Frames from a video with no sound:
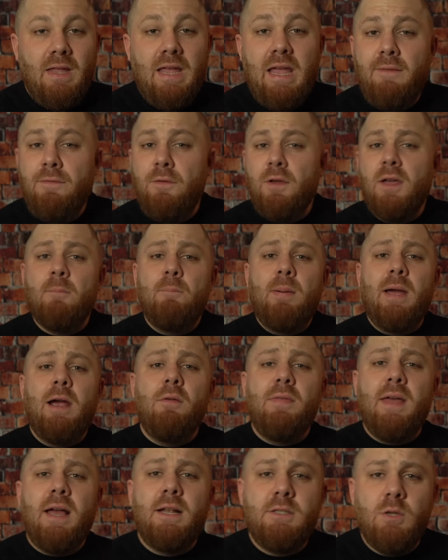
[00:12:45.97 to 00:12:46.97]
If you compare
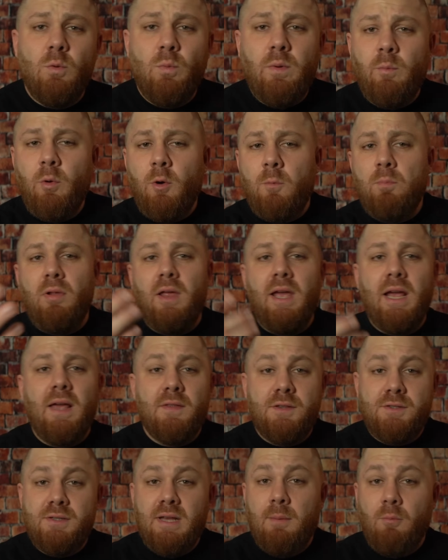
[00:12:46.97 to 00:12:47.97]
that to when we were playing in
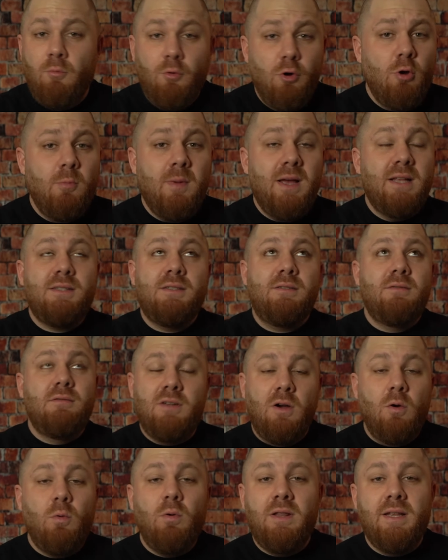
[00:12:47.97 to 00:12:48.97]
the same room, it's
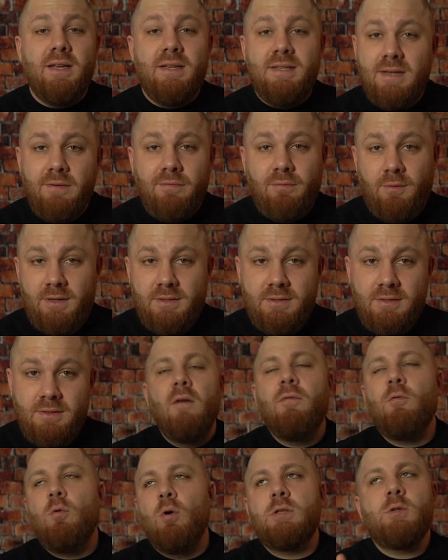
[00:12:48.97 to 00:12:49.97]
totally different.
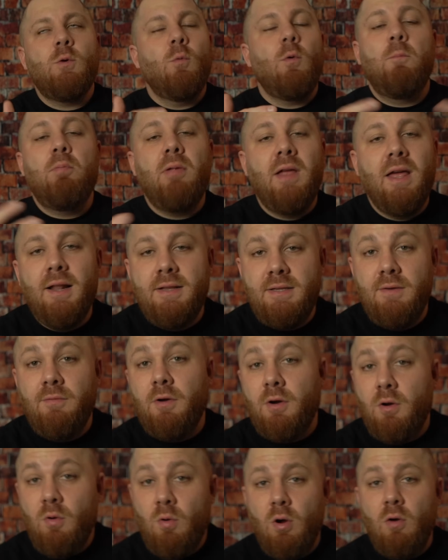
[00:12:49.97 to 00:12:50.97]
Of course, we're playing a
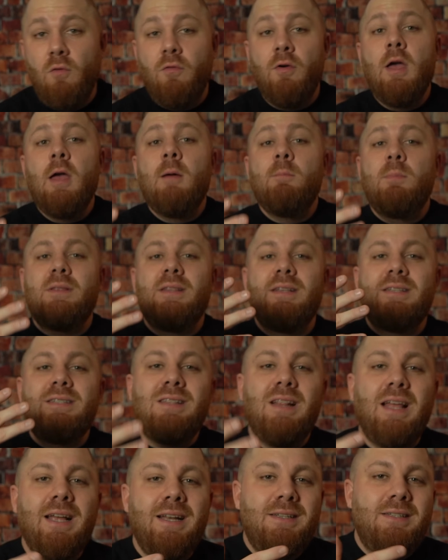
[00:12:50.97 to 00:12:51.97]
different groove, but the
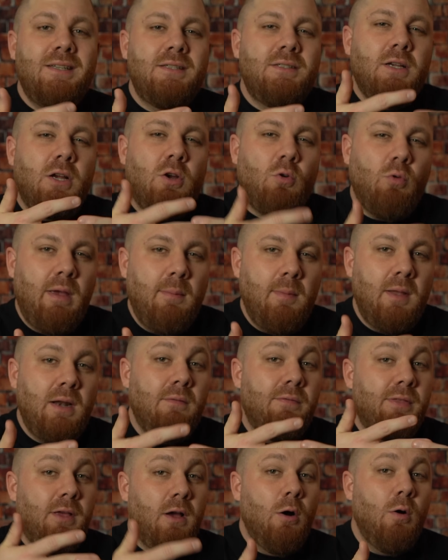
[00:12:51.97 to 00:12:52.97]
slight disagreement
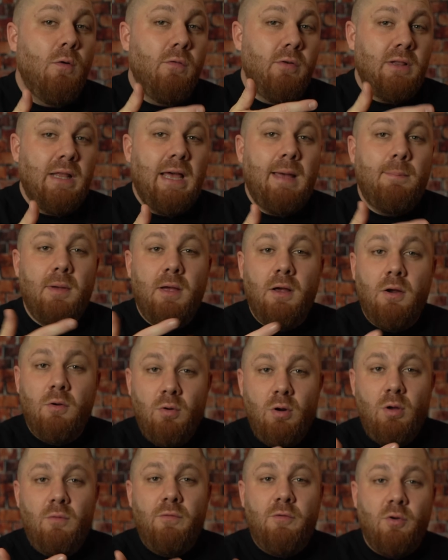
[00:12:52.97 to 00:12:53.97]
of the overlapping
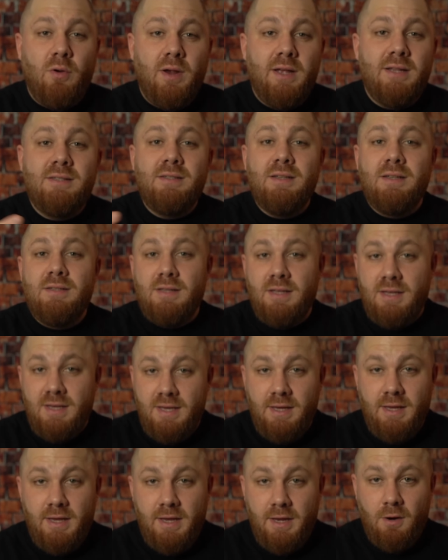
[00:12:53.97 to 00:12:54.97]
groove grids is the
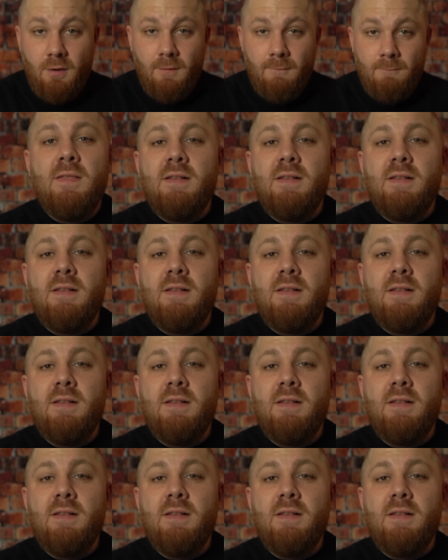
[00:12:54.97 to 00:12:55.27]
key here.